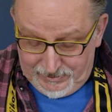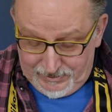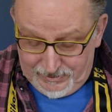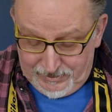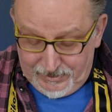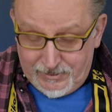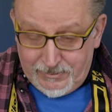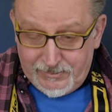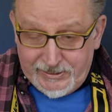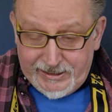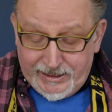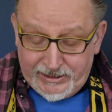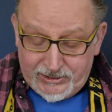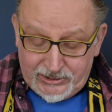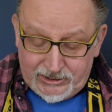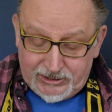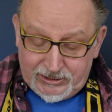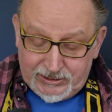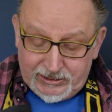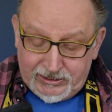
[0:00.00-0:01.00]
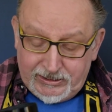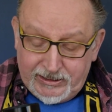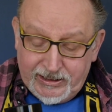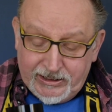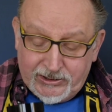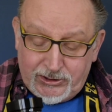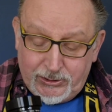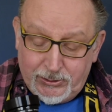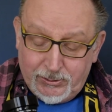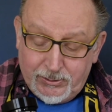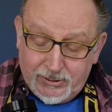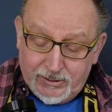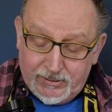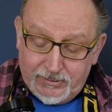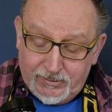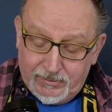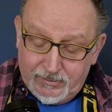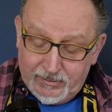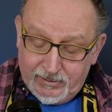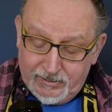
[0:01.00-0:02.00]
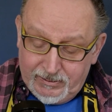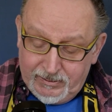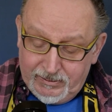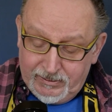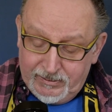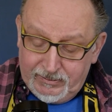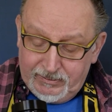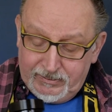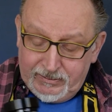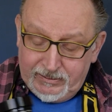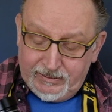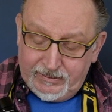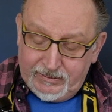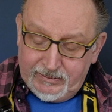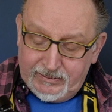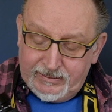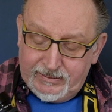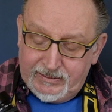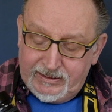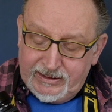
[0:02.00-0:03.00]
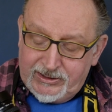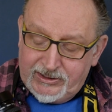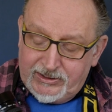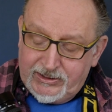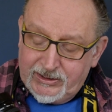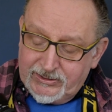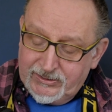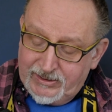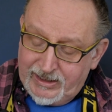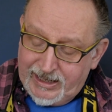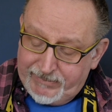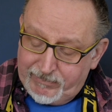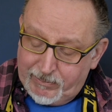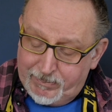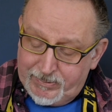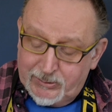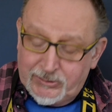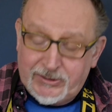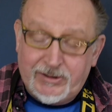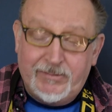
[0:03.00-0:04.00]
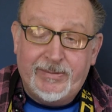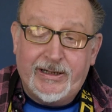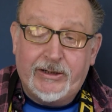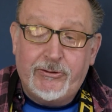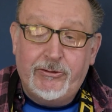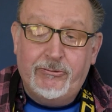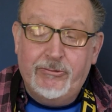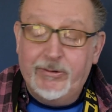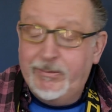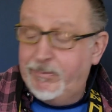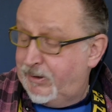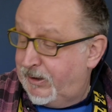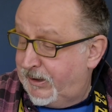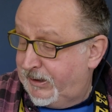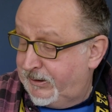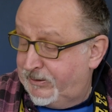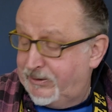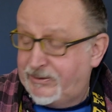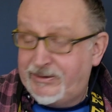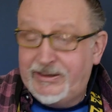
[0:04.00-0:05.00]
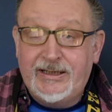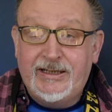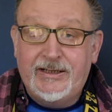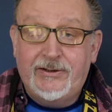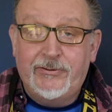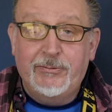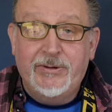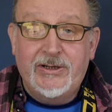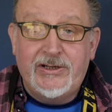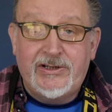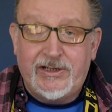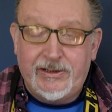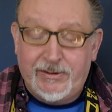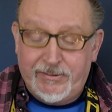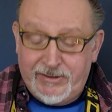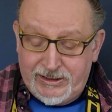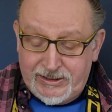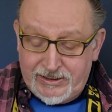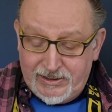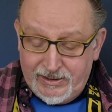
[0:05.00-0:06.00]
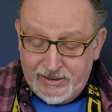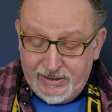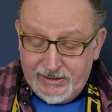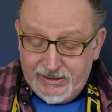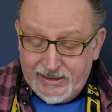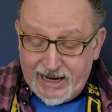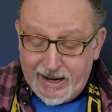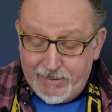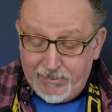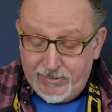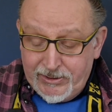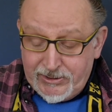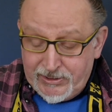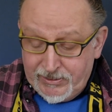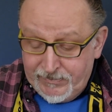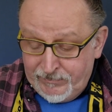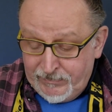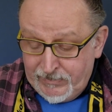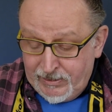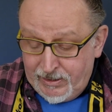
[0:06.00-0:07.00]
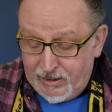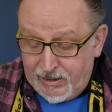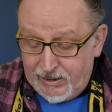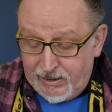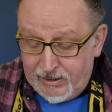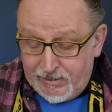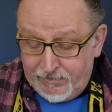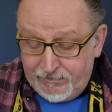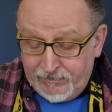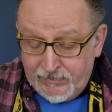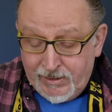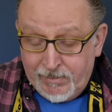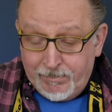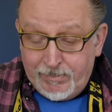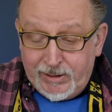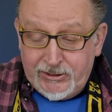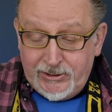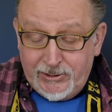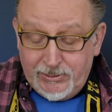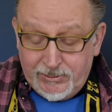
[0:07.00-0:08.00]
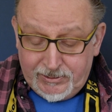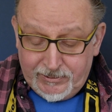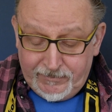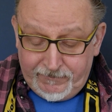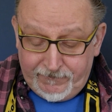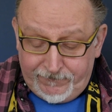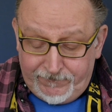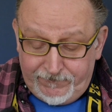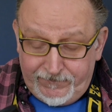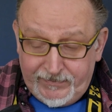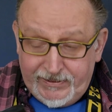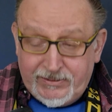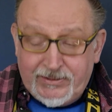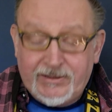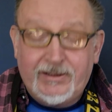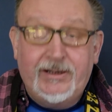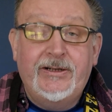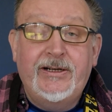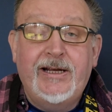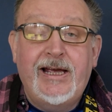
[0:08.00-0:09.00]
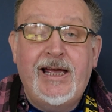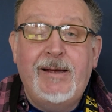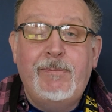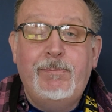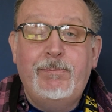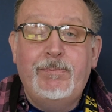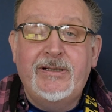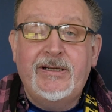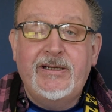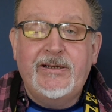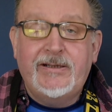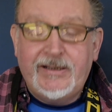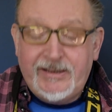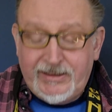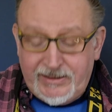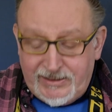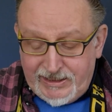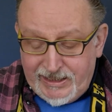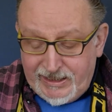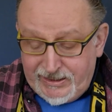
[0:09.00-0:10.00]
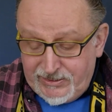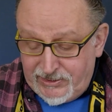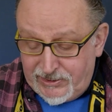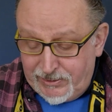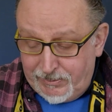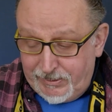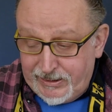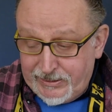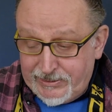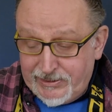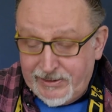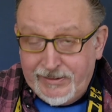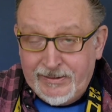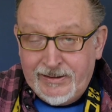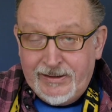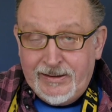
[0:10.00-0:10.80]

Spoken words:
Oh yes, you can... This doesn't have a built-in battery grip like the D3 series cameras, but you can fit an MBD10 to it,